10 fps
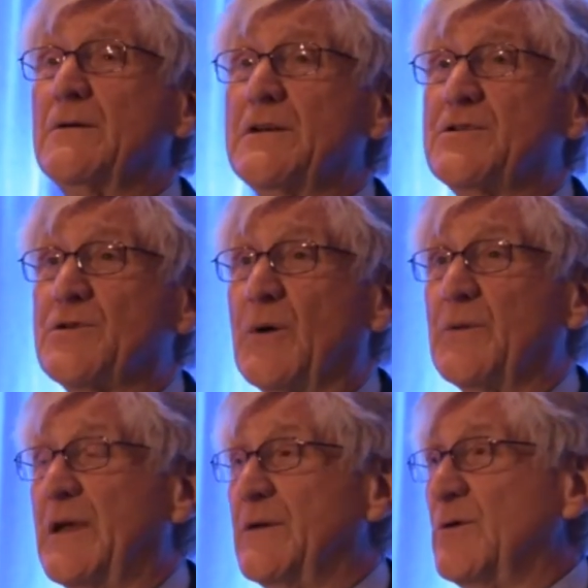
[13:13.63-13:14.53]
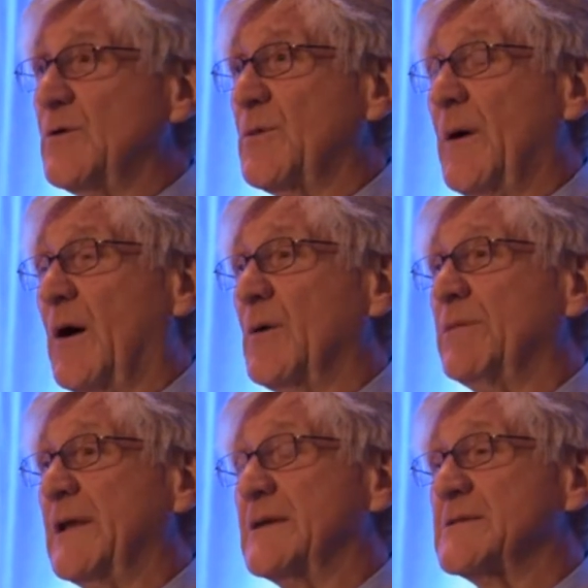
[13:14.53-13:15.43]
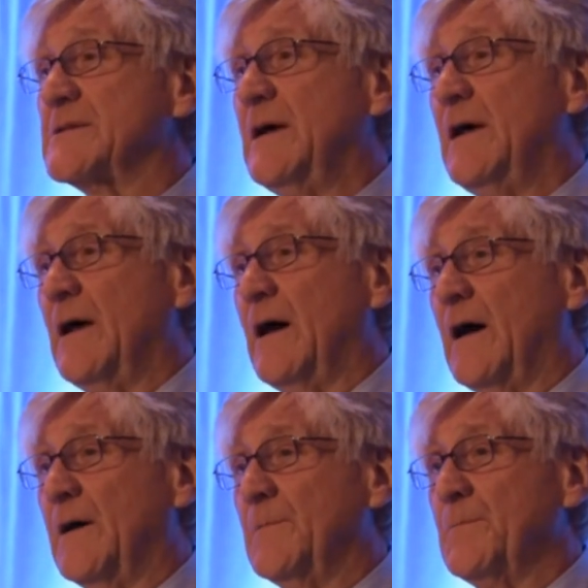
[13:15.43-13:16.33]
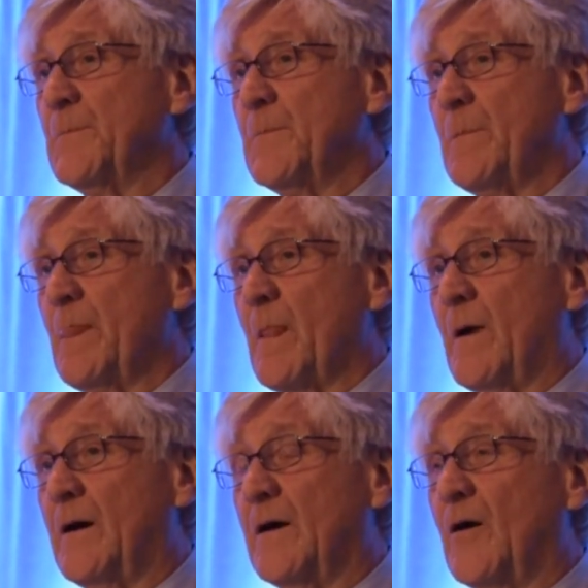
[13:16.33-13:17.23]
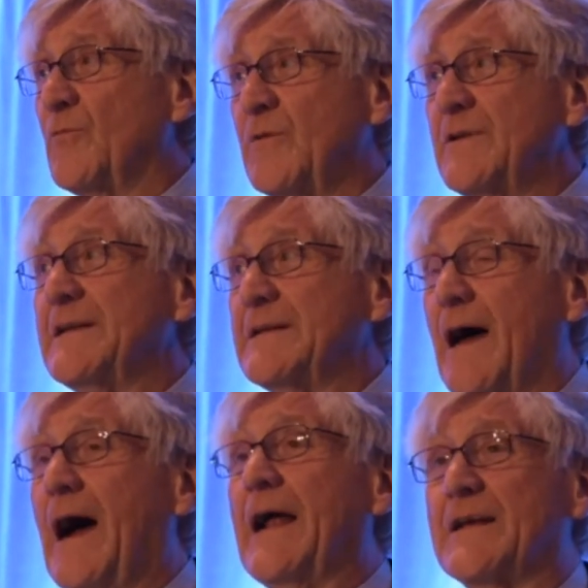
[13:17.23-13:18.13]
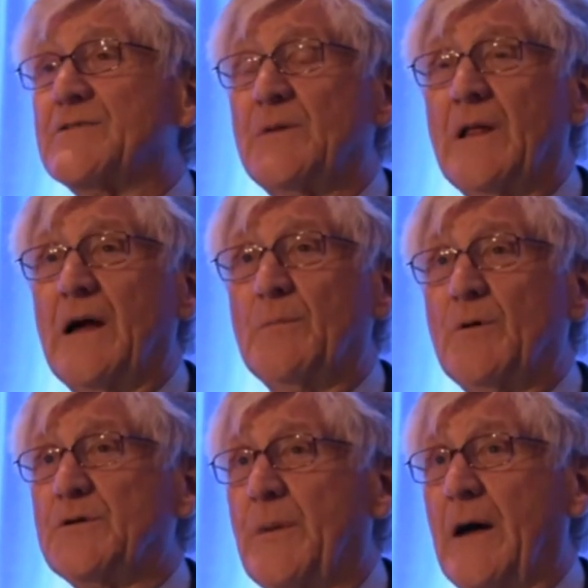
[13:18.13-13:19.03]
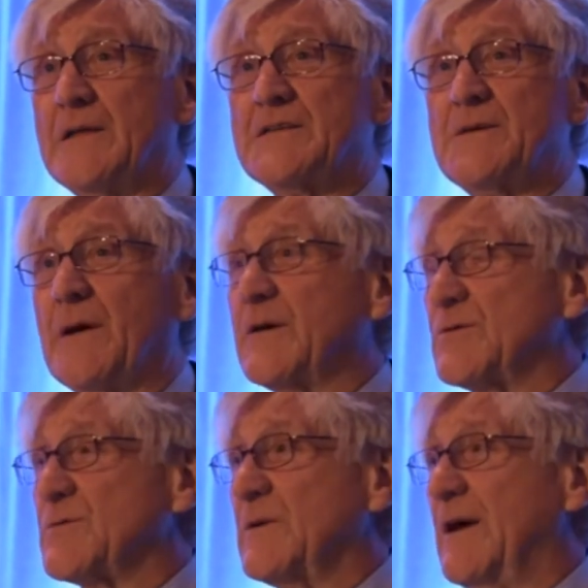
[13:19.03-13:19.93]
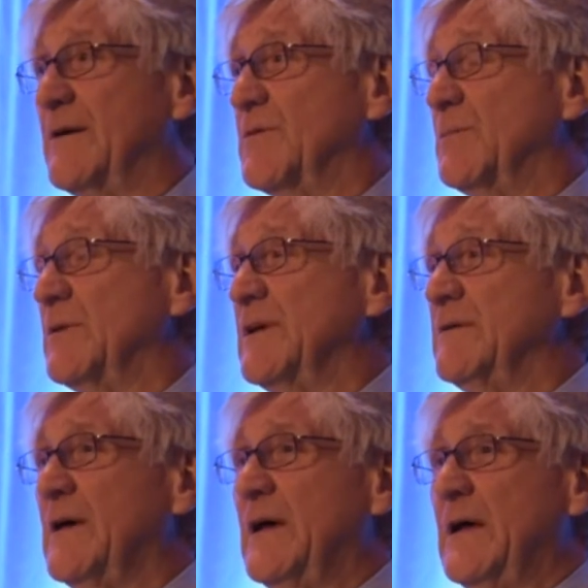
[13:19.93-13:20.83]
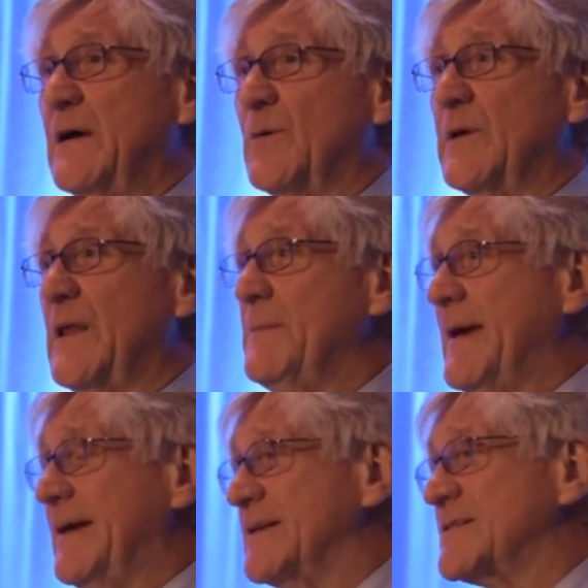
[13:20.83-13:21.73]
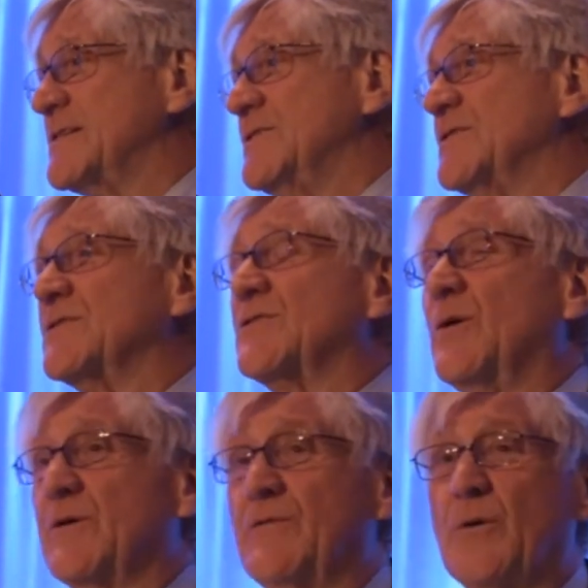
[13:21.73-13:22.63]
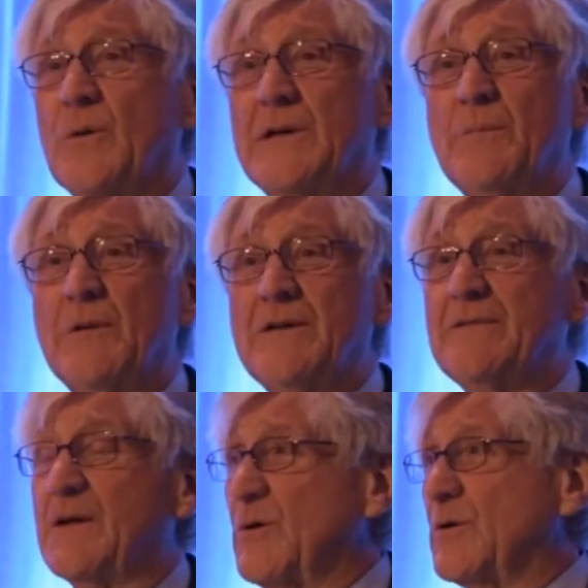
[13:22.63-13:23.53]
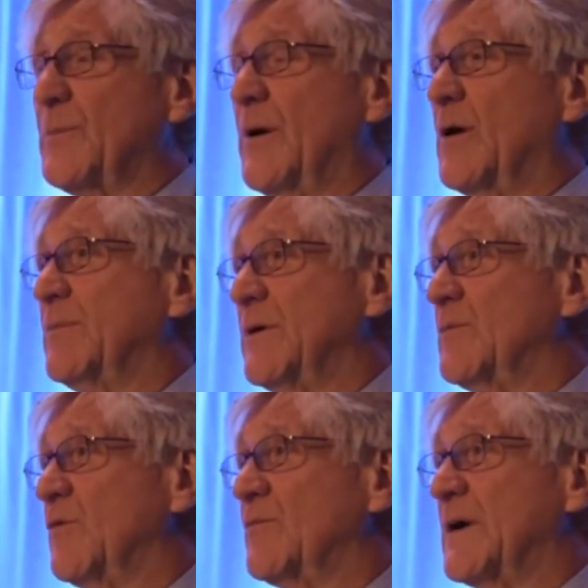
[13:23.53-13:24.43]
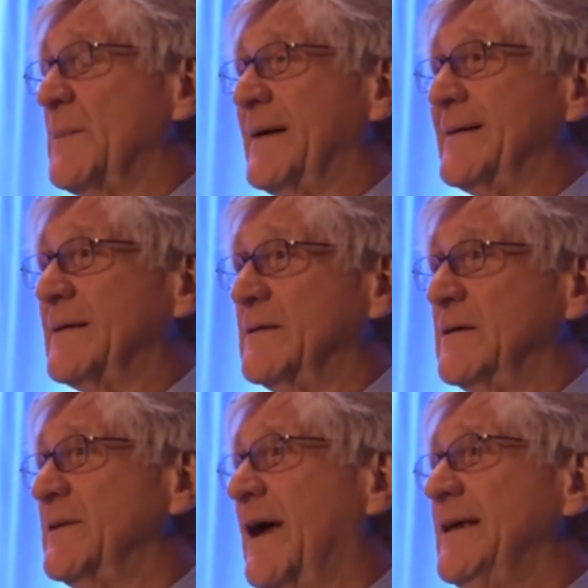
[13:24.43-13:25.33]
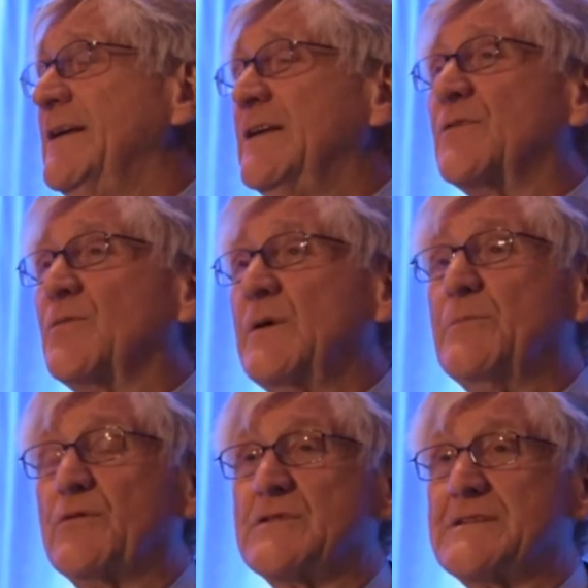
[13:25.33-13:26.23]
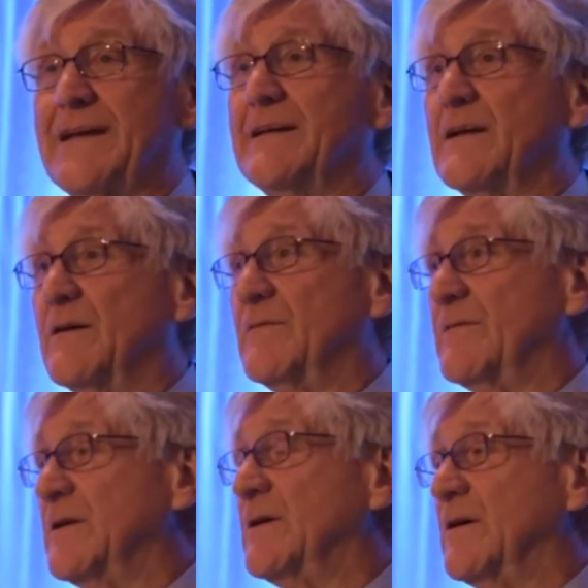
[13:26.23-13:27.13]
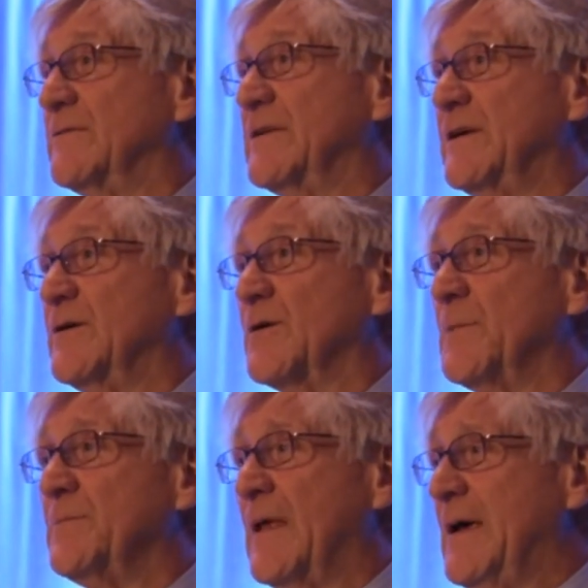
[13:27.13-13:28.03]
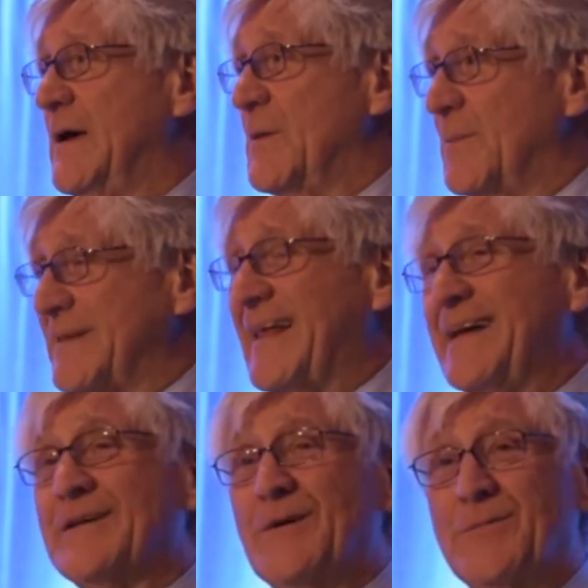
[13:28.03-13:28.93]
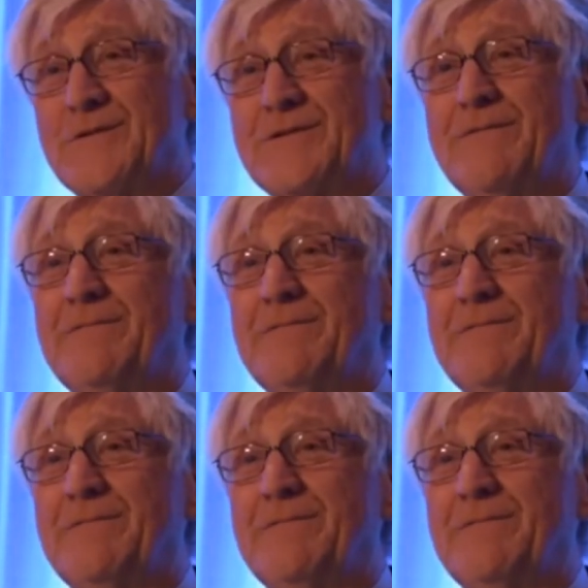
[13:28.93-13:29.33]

clearly shown that nuclear power plants um, uh, are really not as reliable as policymakers would have you believe. When they make decisions going forward, they believe that a nuclear power plant will run about a ninety-three percent of the, of the year. But that number